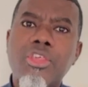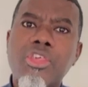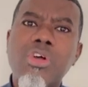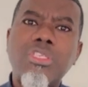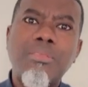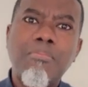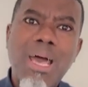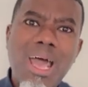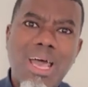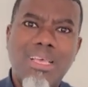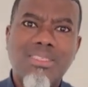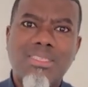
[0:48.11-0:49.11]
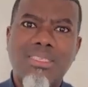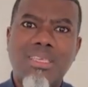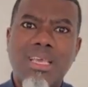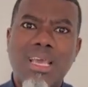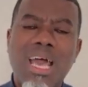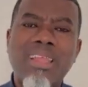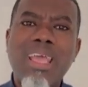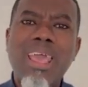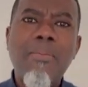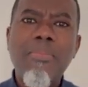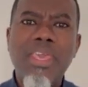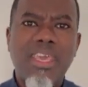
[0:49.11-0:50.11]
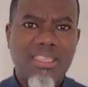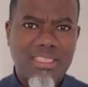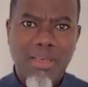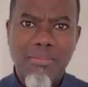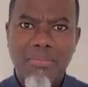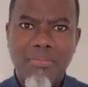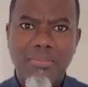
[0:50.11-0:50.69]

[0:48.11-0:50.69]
just passed an MBA exam.